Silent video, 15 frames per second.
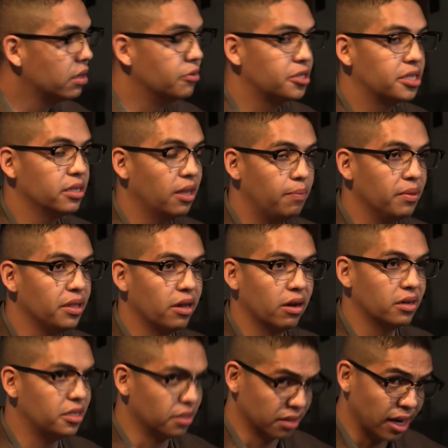It was still up in the air
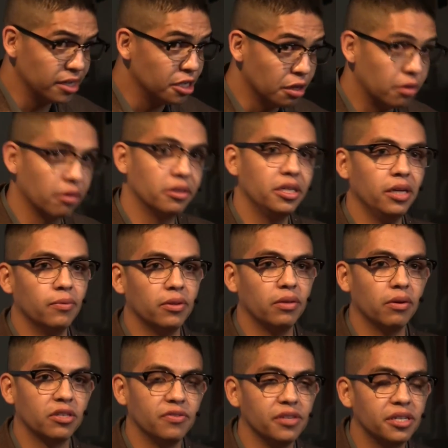until 1913 with
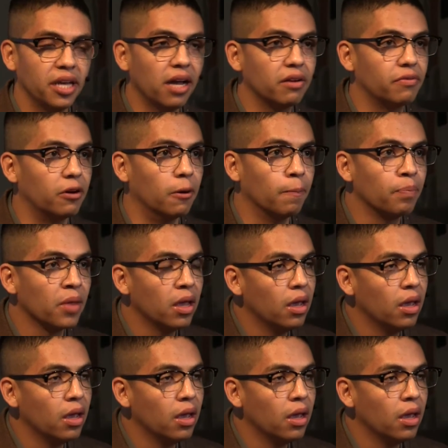U.S. v. Sandoval.